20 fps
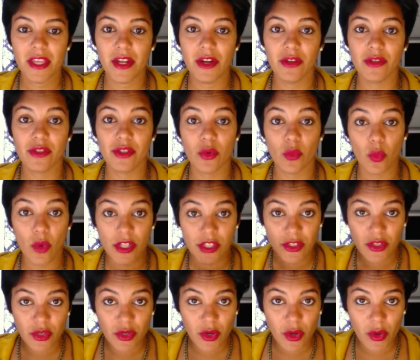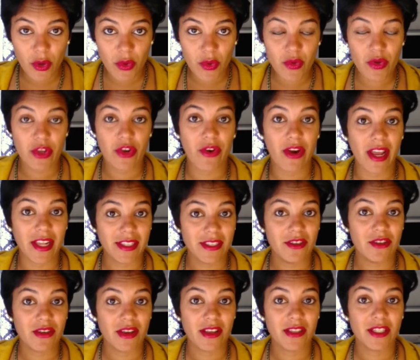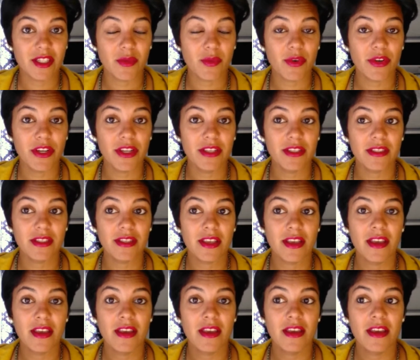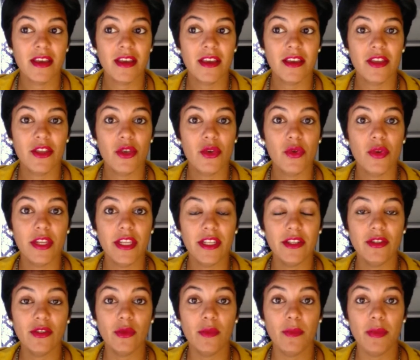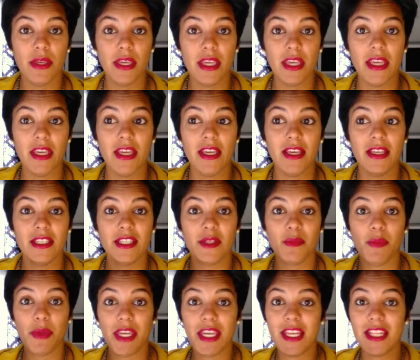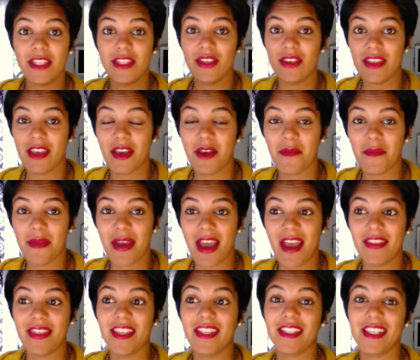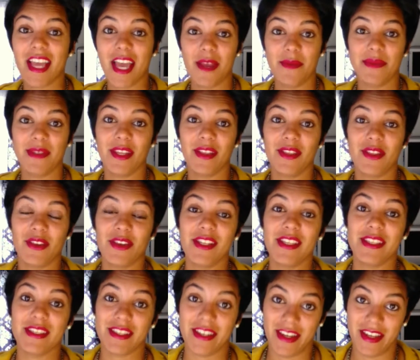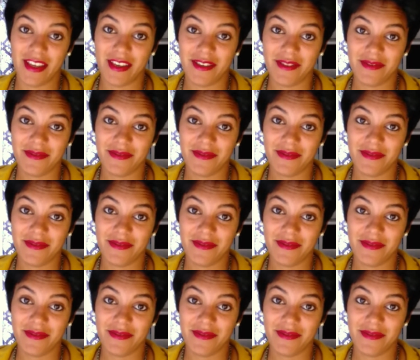So once you know who your ideal customer is, you need to be speaking to them at the times that they're listening.